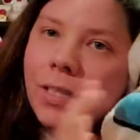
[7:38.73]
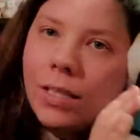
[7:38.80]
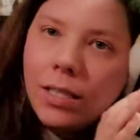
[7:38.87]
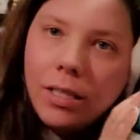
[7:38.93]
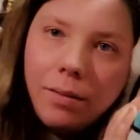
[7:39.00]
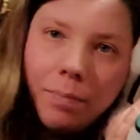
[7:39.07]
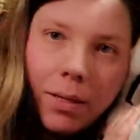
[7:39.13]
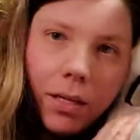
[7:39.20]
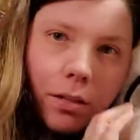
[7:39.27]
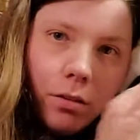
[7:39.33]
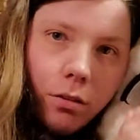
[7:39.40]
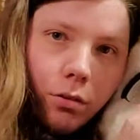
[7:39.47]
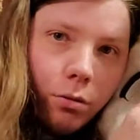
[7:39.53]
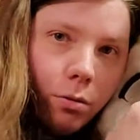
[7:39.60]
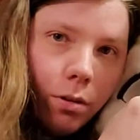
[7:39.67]
He's been in
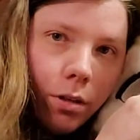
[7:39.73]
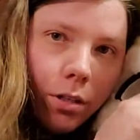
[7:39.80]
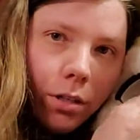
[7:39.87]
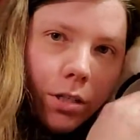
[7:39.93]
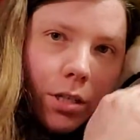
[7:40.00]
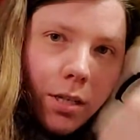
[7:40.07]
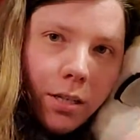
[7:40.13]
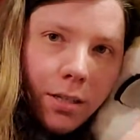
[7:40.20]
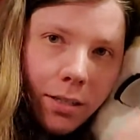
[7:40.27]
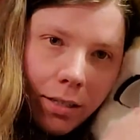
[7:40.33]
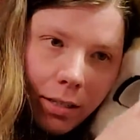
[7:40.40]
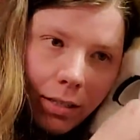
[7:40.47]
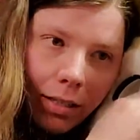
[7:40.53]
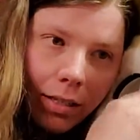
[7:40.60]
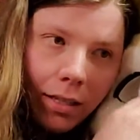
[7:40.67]
storage.
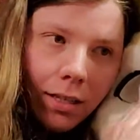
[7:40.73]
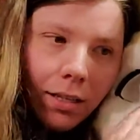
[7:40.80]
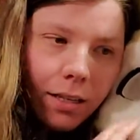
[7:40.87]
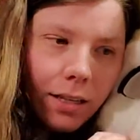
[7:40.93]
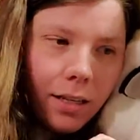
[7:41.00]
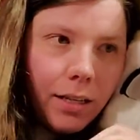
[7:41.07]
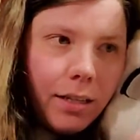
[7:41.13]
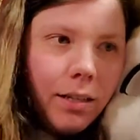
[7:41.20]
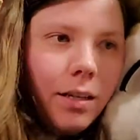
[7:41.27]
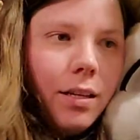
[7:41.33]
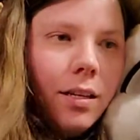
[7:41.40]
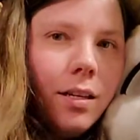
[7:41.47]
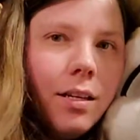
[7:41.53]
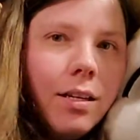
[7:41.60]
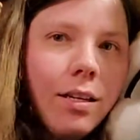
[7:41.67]
And
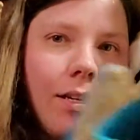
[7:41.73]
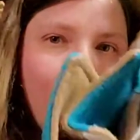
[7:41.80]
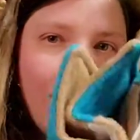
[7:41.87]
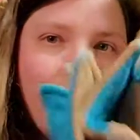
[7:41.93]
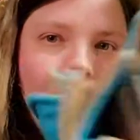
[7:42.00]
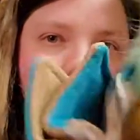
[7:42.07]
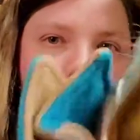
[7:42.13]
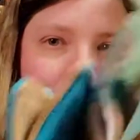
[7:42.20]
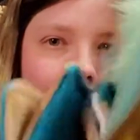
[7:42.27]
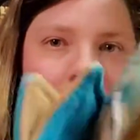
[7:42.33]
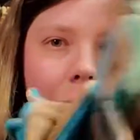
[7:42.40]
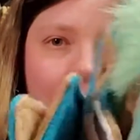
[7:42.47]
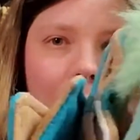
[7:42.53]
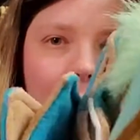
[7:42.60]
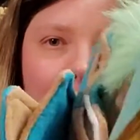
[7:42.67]

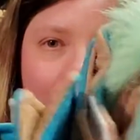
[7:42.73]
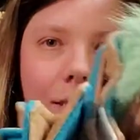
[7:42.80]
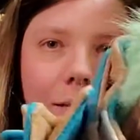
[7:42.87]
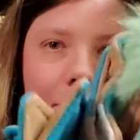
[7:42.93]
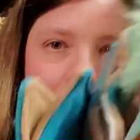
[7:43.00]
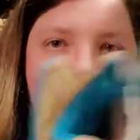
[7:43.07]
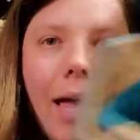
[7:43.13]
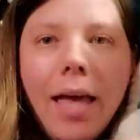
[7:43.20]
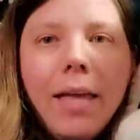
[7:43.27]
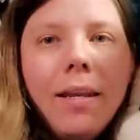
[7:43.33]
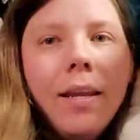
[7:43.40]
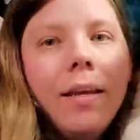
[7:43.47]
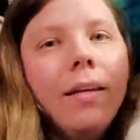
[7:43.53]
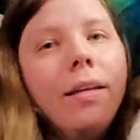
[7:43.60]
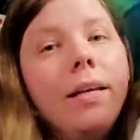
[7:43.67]
we got some
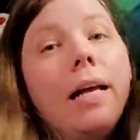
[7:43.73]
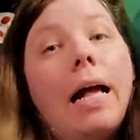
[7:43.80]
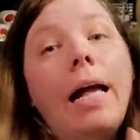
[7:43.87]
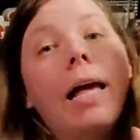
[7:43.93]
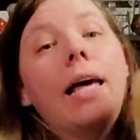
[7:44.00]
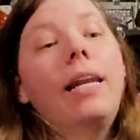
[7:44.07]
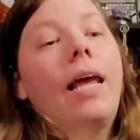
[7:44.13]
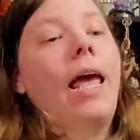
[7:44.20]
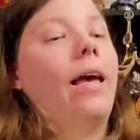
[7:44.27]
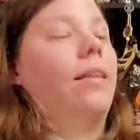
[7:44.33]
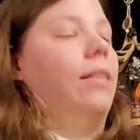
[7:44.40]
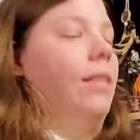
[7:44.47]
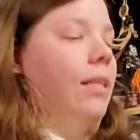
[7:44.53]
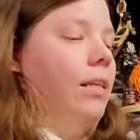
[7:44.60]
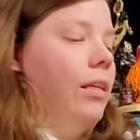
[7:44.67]
head. A head hat
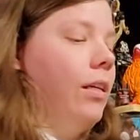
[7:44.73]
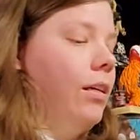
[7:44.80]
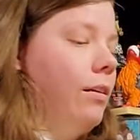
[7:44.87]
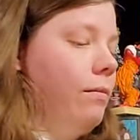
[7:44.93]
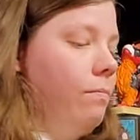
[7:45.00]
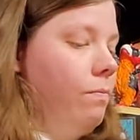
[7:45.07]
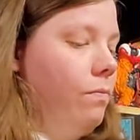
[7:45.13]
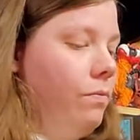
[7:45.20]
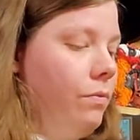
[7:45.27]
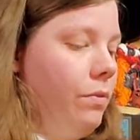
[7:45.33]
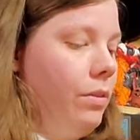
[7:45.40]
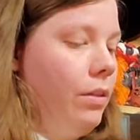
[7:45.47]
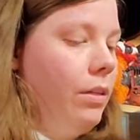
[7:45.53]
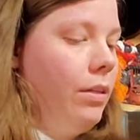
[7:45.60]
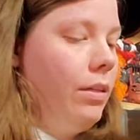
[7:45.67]
thingy.
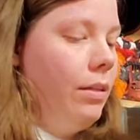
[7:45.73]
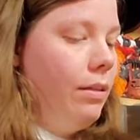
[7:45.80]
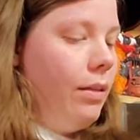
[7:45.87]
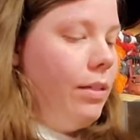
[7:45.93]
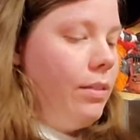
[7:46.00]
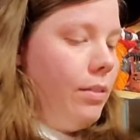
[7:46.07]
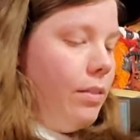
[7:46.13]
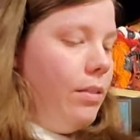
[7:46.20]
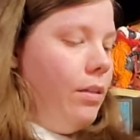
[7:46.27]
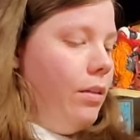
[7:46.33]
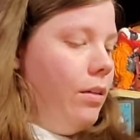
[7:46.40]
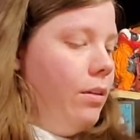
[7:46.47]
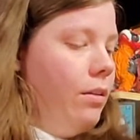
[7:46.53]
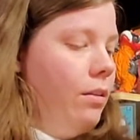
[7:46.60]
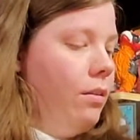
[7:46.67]
Let's
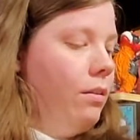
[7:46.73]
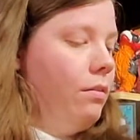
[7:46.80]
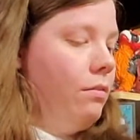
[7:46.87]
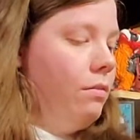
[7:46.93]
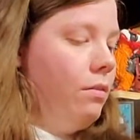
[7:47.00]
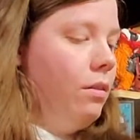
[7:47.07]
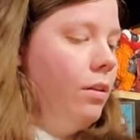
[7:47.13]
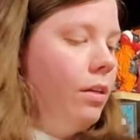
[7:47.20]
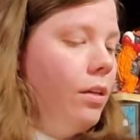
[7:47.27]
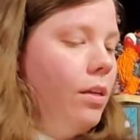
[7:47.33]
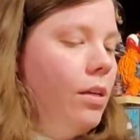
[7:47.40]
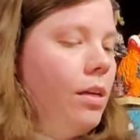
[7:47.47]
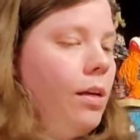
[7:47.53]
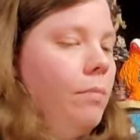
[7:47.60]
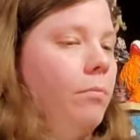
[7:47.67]
see.
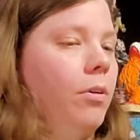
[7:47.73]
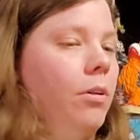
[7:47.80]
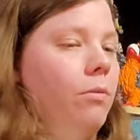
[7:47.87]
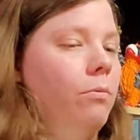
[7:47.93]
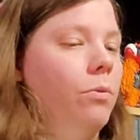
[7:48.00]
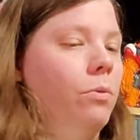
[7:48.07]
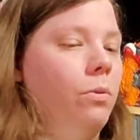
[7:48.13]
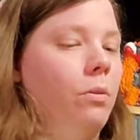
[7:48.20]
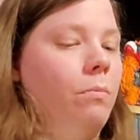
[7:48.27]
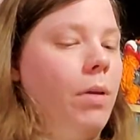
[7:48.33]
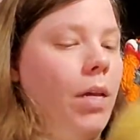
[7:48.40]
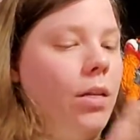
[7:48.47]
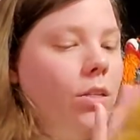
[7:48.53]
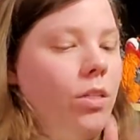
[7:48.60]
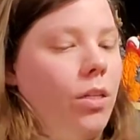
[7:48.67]
I'm going to ruin the
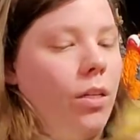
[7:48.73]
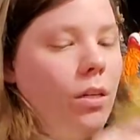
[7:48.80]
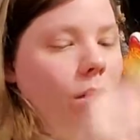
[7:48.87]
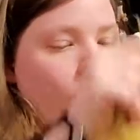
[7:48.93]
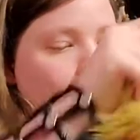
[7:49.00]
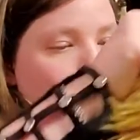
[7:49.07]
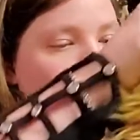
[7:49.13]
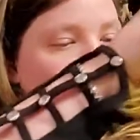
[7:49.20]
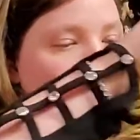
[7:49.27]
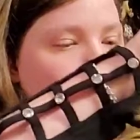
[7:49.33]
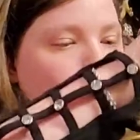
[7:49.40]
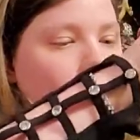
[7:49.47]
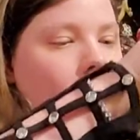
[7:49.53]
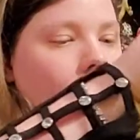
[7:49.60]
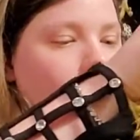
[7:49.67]
magic for a
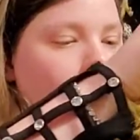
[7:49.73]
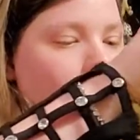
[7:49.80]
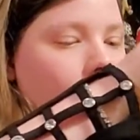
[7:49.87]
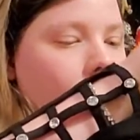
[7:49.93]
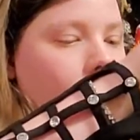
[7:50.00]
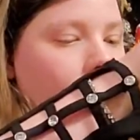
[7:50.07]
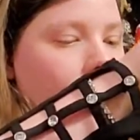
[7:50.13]
while